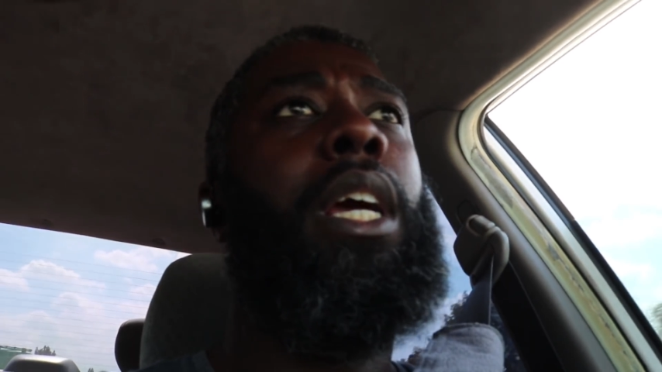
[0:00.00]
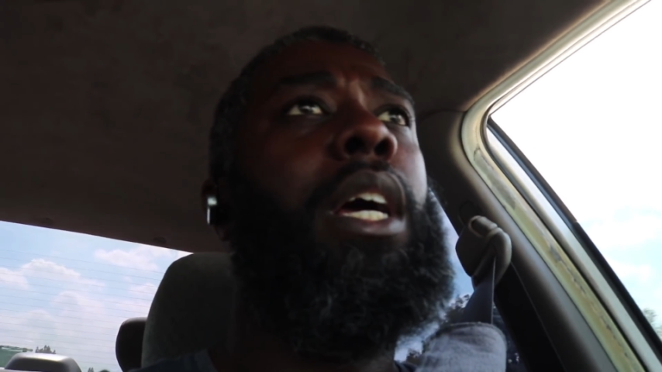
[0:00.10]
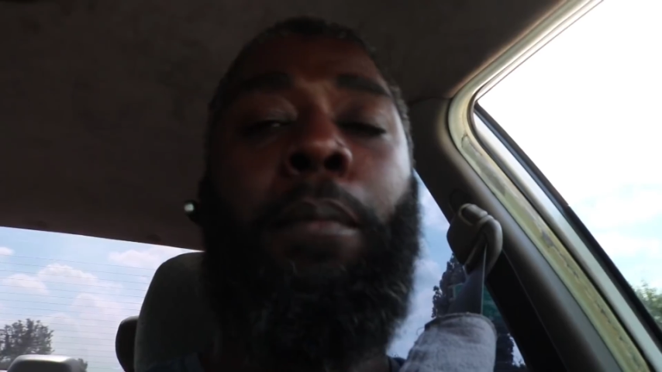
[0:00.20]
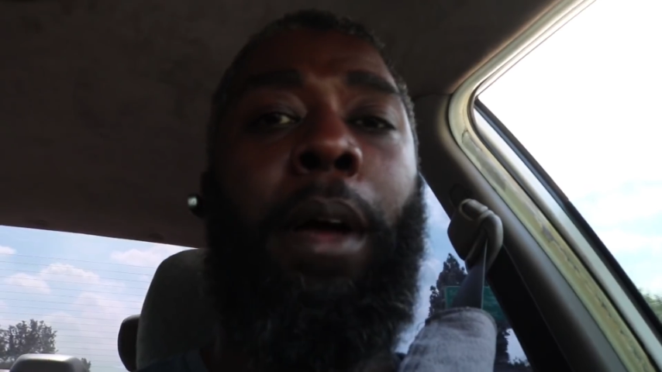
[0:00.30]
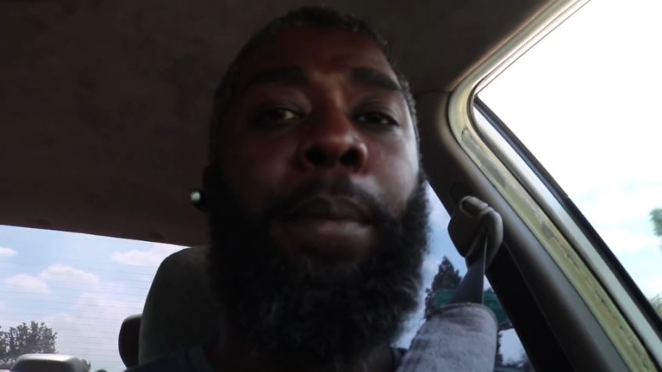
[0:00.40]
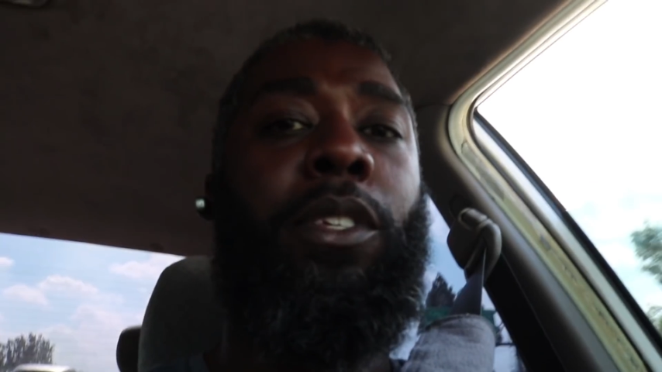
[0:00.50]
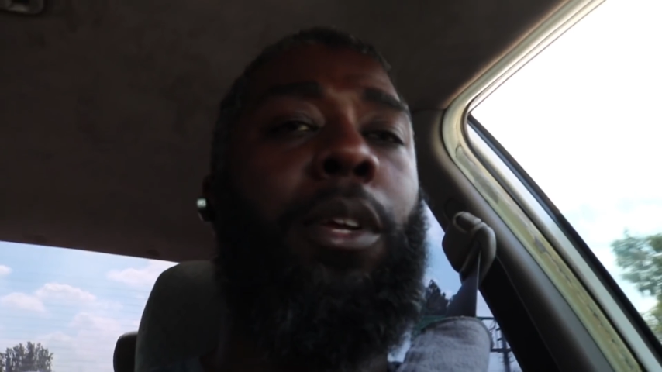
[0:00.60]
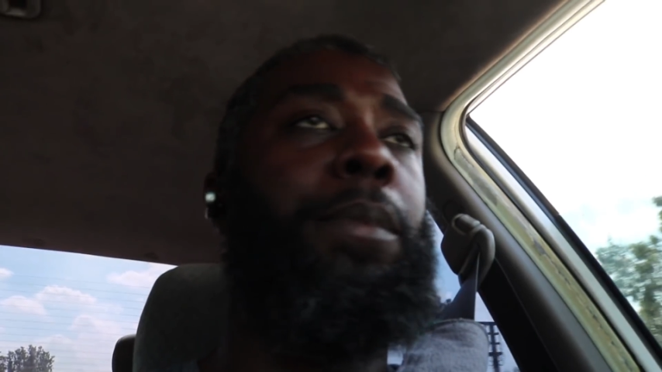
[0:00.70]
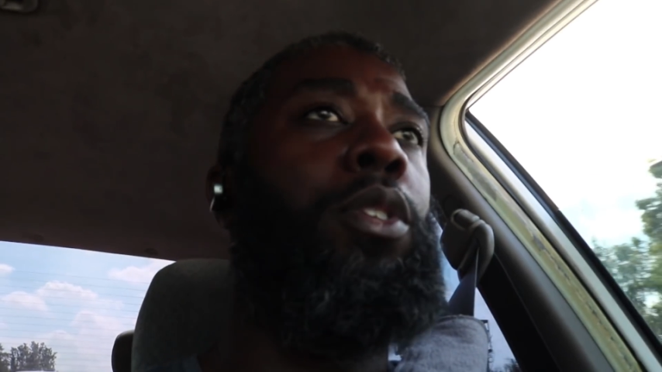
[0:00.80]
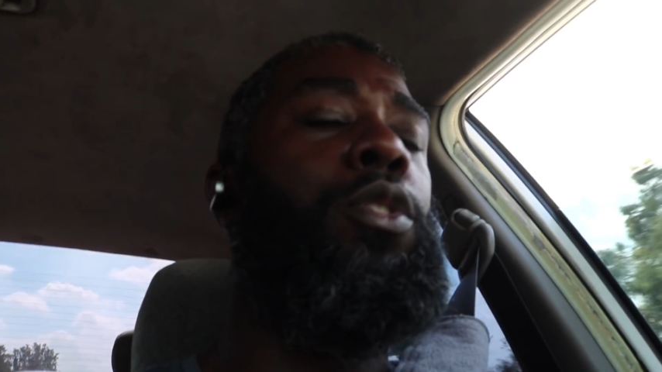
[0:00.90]
It might be
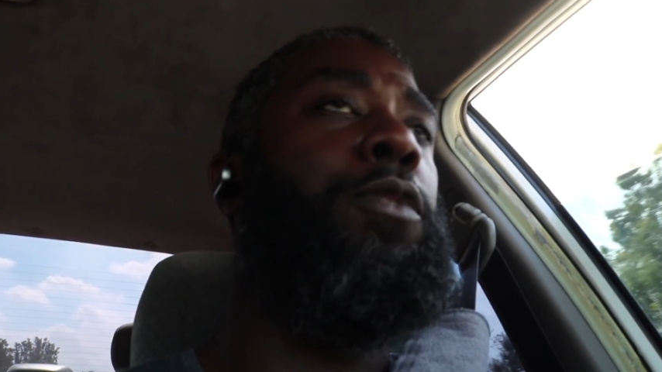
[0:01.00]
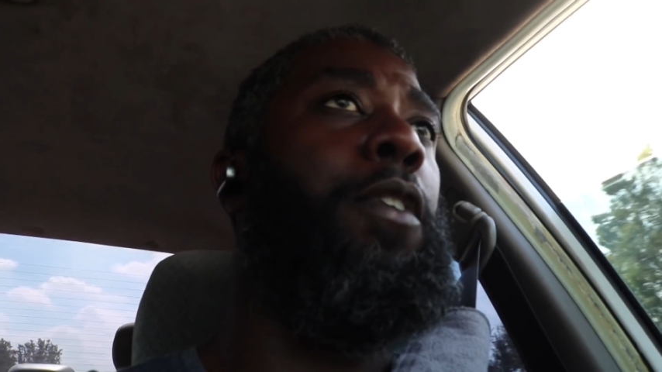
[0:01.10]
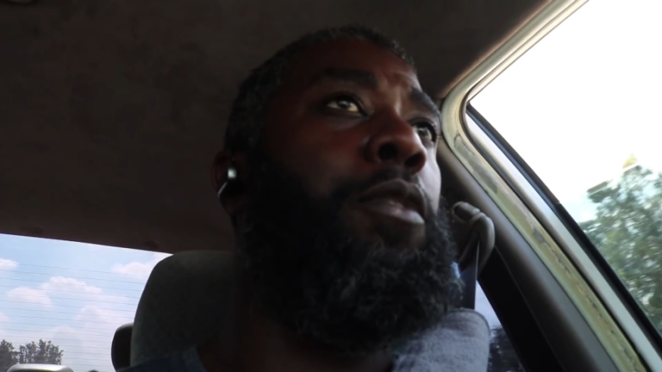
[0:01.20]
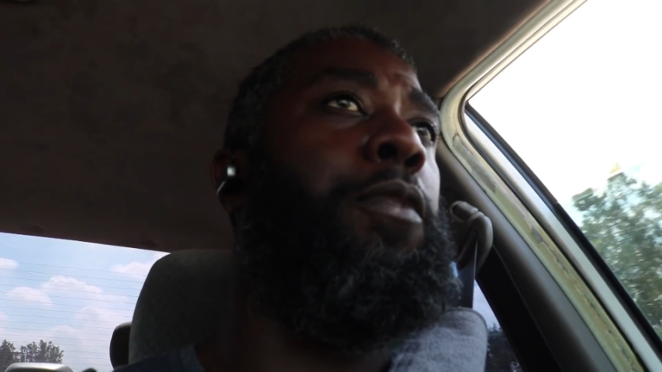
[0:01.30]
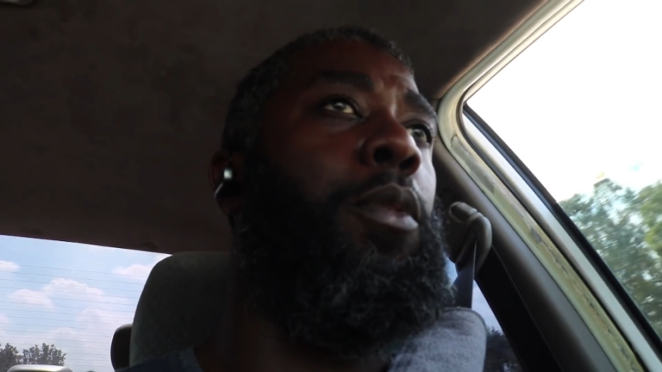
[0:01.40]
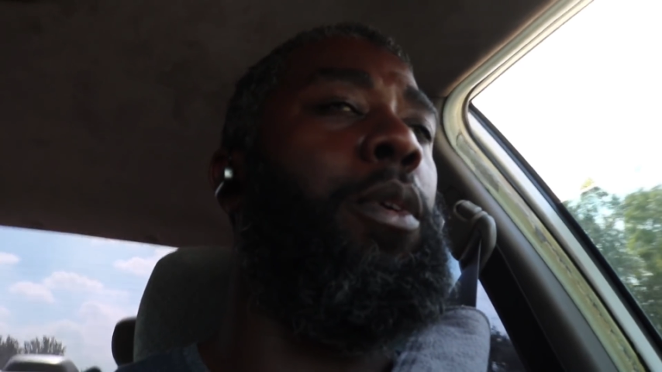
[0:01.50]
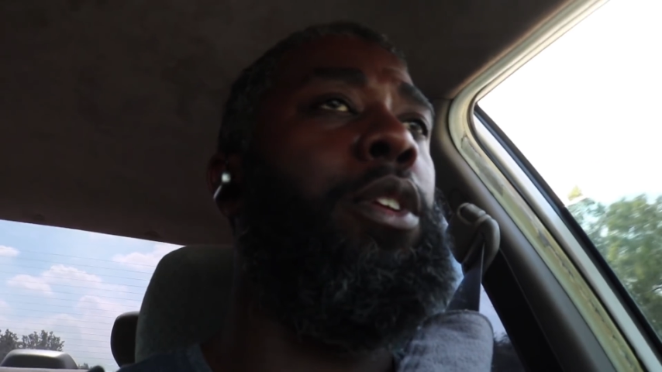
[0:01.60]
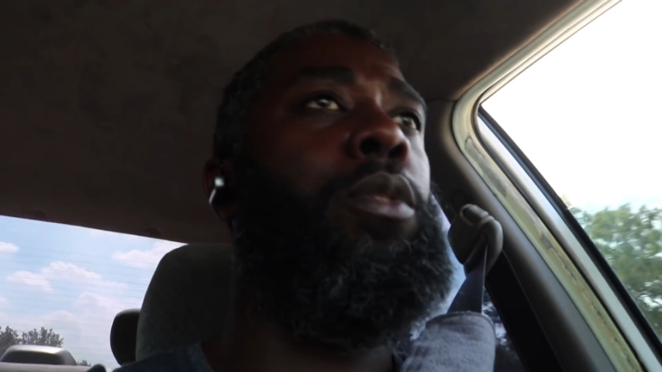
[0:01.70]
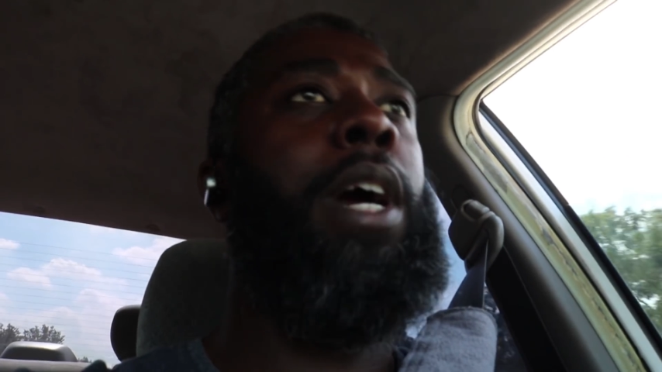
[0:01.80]
something useful for one of you